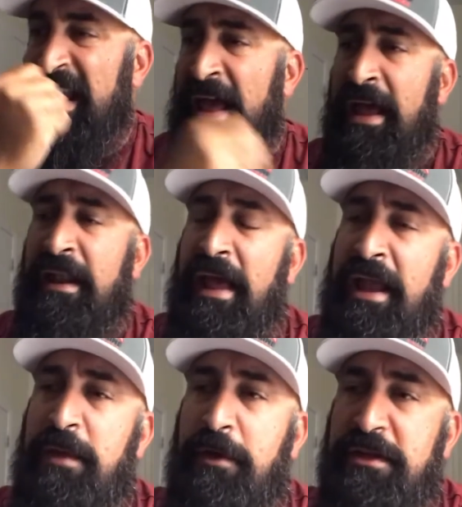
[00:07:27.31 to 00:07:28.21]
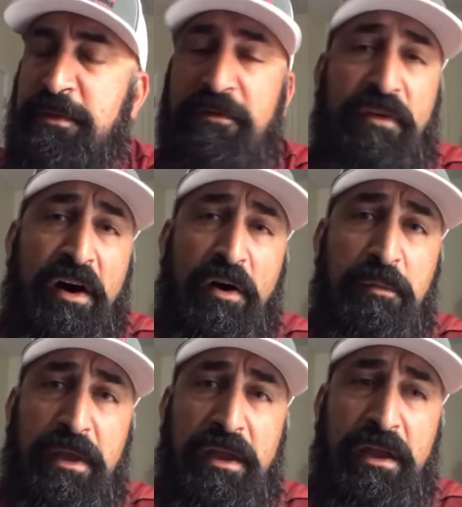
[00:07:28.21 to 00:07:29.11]
And anybody that's been following
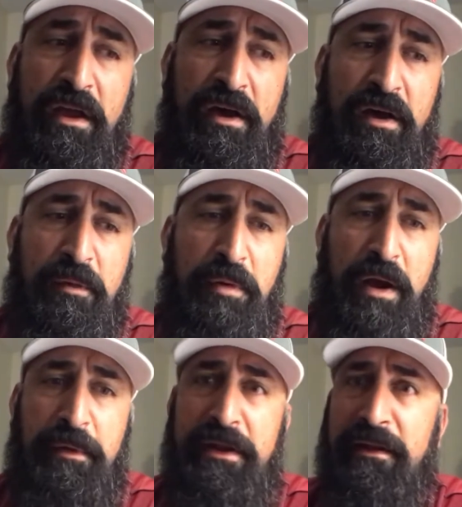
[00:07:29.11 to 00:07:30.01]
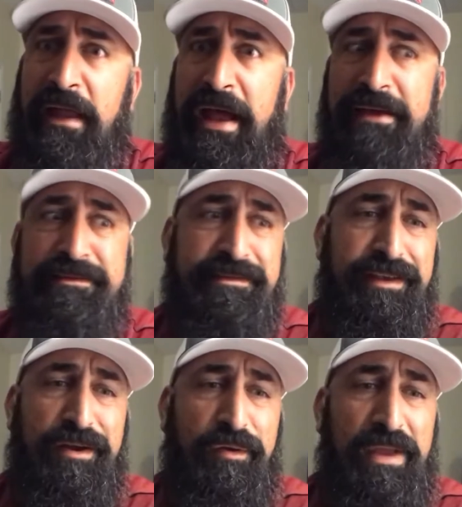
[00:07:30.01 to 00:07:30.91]
me probably in the last,
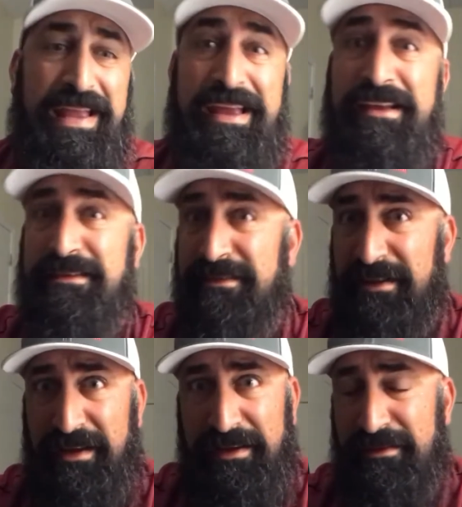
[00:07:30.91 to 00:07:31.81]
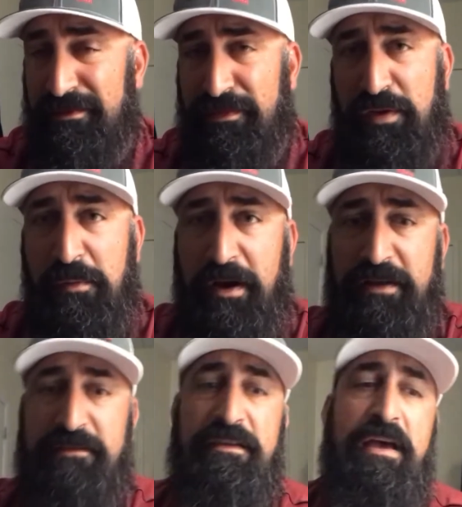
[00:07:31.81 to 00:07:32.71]
easily few
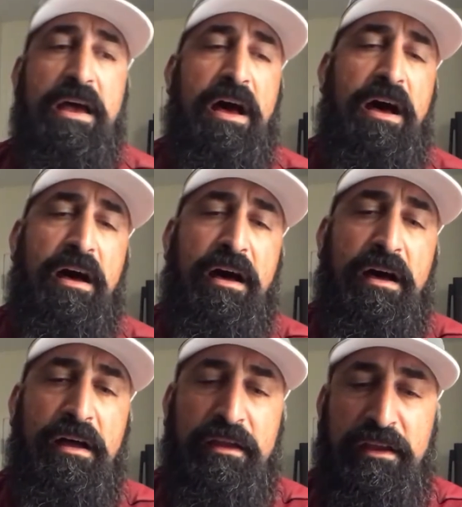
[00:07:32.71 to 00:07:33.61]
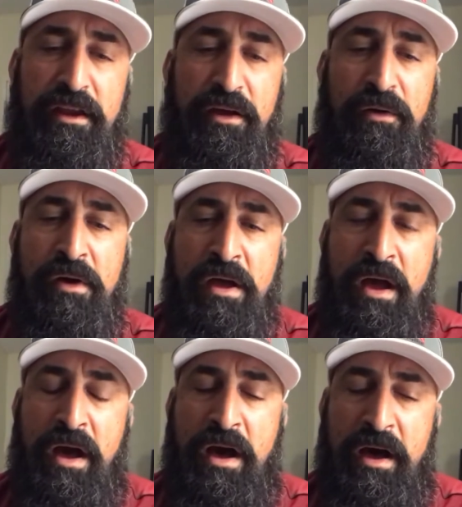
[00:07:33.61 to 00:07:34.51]
months, I've
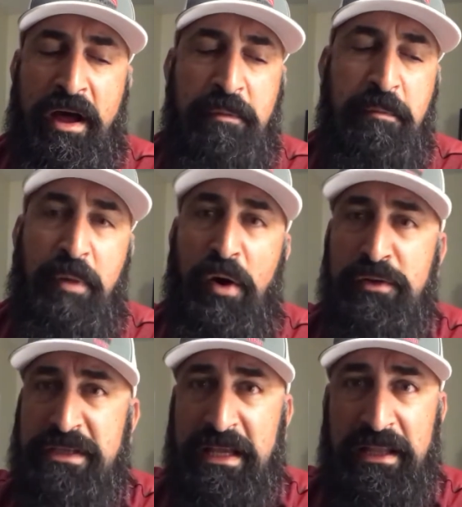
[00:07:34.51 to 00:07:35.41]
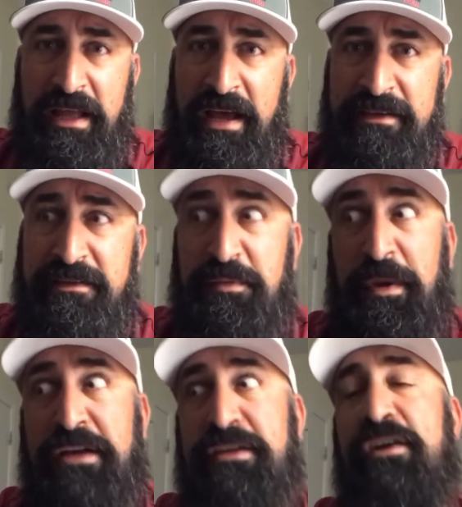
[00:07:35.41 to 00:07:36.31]
been posting less,
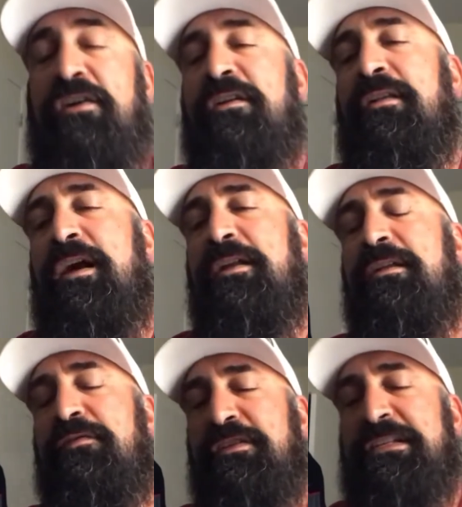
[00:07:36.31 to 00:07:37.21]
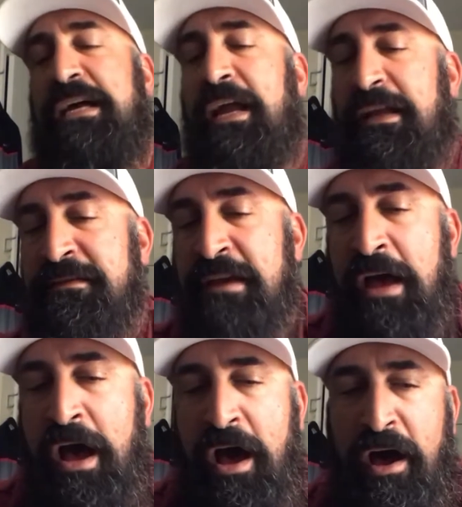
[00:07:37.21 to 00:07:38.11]
especially on a lot of different sites.
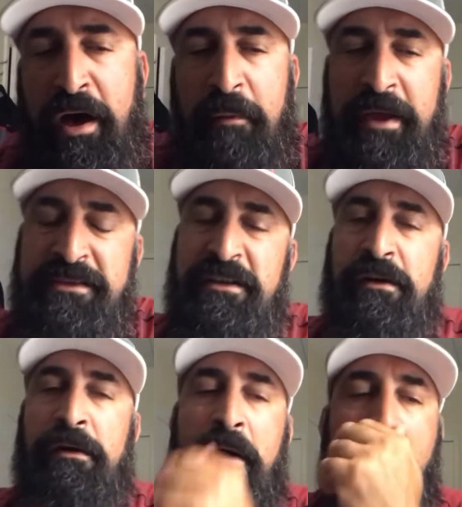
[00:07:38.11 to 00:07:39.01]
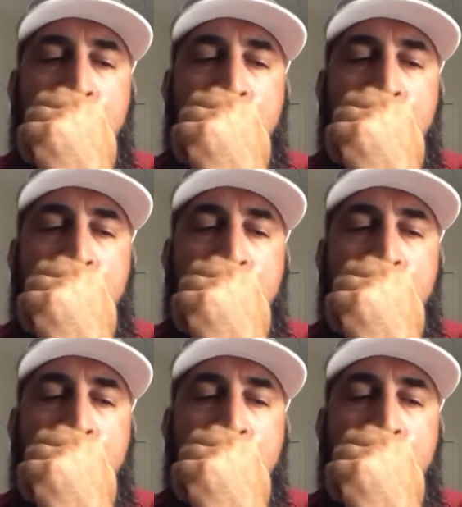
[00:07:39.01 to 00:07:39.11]
I still,